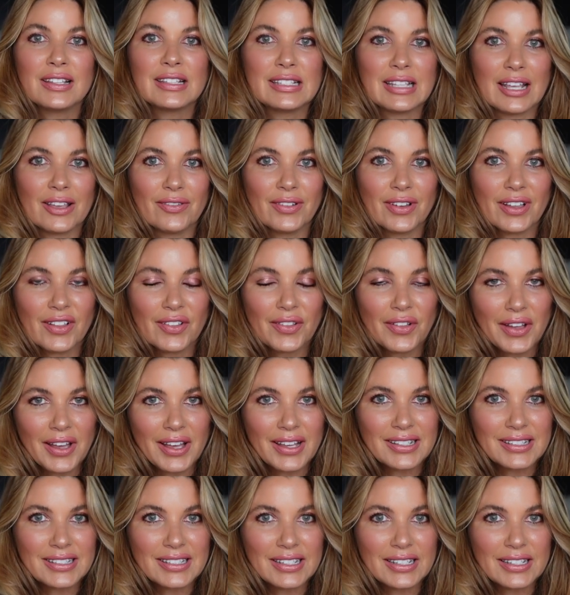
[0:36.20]
seven
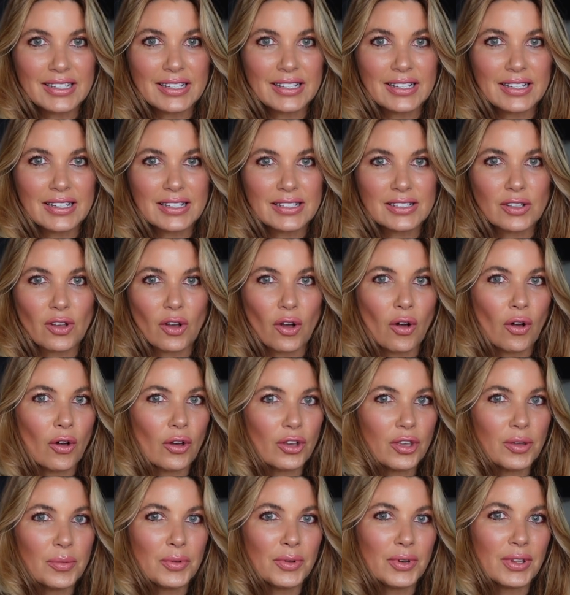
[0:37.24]
classes, all
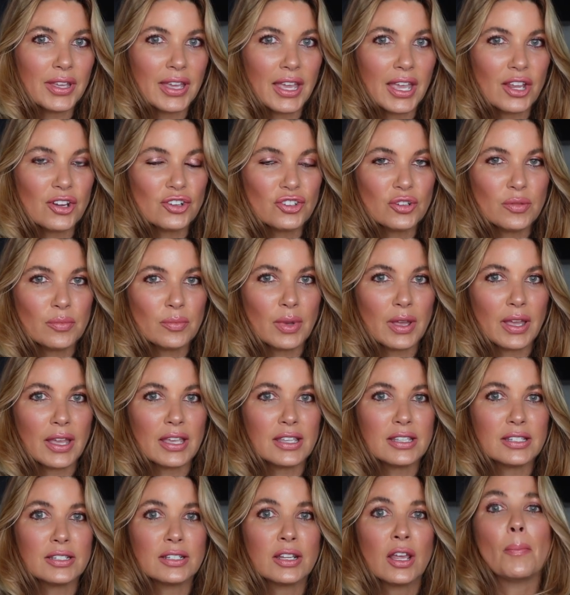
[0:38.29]
communication
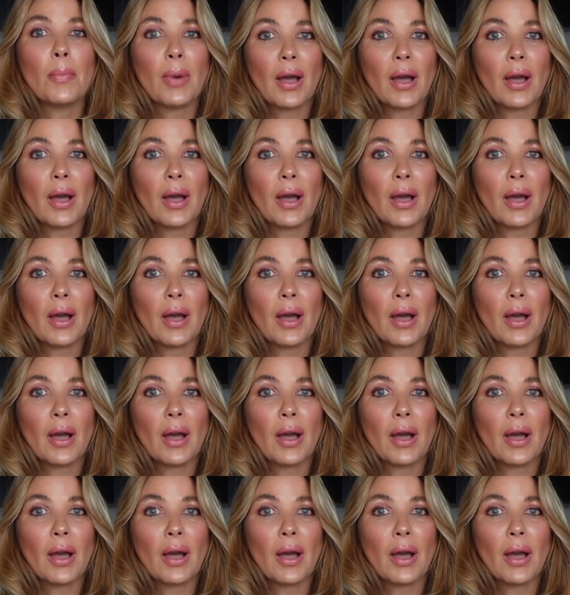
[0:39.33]
based.